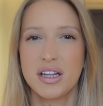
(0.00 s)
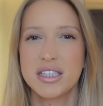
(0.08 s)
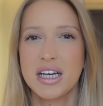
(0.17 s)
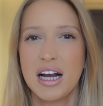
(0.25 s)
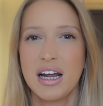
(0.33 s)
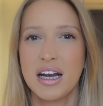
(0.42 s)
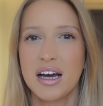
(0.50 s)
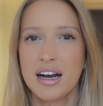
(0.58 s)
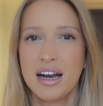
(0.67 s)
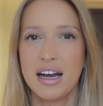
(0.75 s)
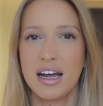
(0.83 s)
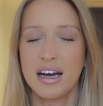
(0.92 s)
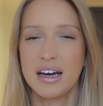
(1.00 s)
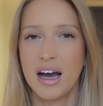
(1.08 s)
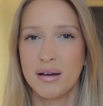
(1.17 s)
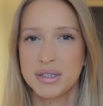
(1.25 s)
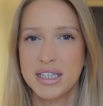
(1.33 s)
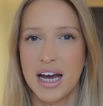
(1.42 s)
there's a cleaner cleaning
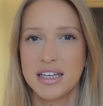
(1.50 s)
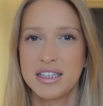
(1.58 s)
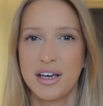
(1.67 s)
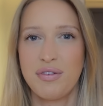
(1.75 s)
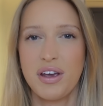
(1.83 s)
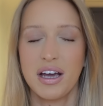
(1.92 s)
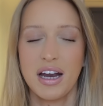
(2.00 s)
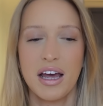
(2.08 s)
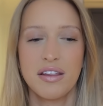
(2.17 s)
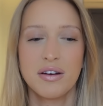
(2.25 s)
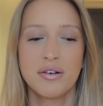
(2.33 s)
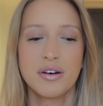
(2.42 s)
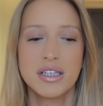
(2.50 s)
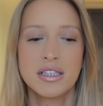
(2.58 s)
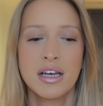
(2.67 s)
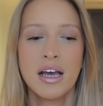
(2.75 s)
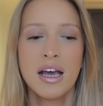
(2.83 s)
upstairs if you can hear the noise.